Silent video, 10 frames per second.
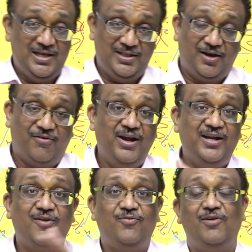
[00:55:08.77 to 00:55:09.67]
the
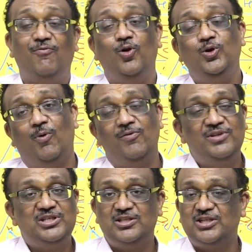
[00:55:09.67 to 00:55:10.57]
greater the volume on
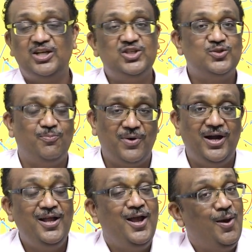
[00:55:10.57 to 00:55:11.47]
which the charge is
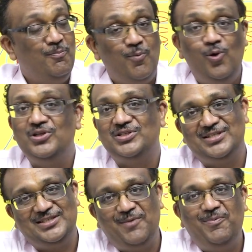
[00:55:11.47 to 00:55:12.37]
spread, more is the
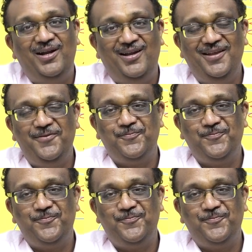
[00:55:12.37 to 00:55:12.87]
stability.